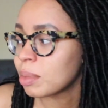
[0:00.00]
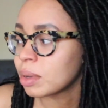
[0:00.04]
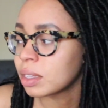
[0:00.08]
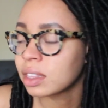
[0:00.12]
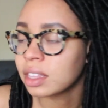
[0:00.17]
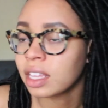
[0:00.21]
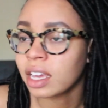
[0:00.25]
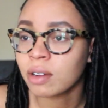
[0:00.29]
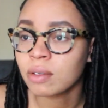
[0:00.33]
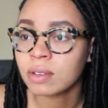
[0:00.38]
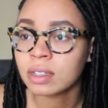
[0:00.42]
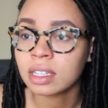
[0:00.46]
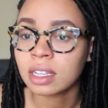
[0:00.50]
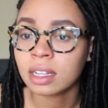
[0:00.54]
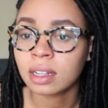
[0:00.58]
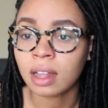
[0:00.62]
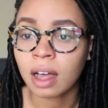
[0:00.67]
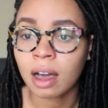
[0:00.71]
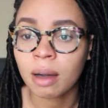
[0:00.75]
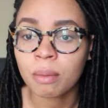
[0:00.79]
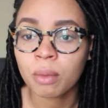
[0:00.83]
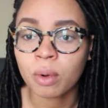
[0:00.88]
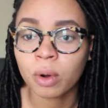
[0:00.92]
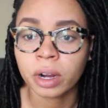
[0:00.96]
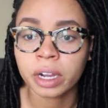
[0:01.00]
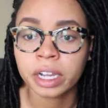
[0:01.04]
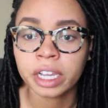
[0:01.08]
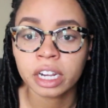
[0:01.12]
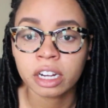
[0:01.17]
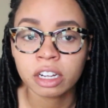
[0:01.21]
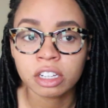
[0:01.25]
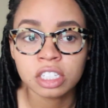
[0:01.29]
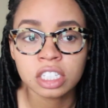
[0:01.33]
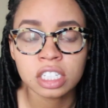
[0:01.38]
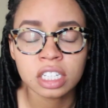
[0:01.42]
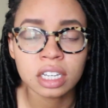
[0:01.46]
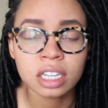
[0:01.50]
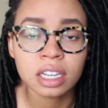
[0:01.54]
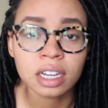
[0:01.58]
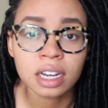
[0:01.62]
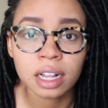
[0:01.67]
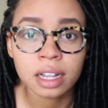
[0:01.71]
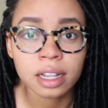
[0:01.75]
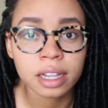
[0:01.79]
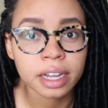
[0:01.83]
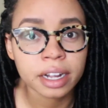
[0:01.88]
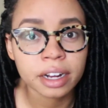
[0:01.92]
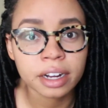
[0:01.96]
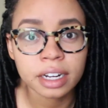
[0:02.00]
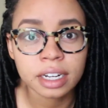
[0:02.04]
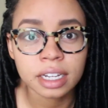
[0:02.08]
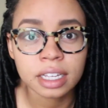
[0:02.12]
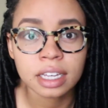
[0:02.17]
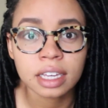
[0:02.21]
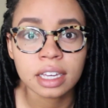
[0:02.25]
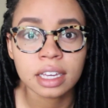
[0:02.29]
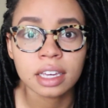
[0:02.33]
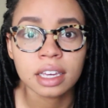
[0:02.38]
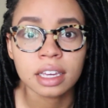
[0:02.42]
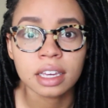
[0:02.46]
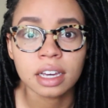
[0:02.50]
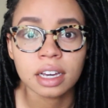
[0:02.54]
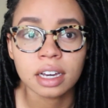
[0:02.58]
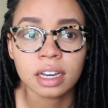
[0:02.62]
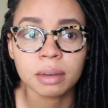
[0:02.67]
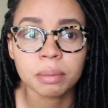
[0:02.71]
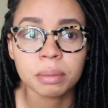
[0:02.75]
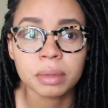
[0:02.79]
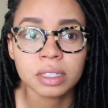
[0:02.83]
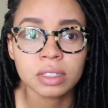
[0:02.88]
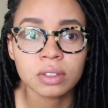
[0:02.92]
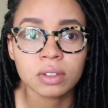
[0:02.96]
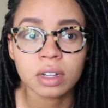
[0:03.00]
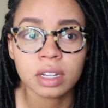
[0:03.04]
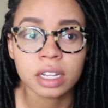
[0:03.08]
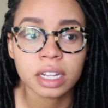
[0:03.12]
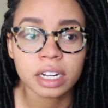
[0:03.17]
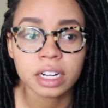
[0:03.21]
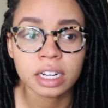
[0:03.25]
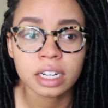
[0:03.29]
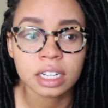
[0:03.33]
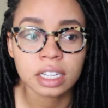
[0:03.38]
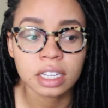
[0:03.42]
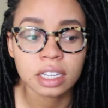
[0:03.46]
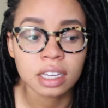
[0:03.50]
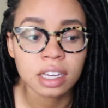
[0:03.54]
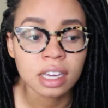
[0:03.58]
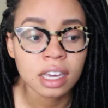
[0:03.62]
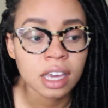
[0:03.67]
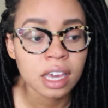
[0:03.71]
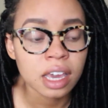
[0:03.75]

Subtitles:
but there was a lot more energy and clarity, mental clarity.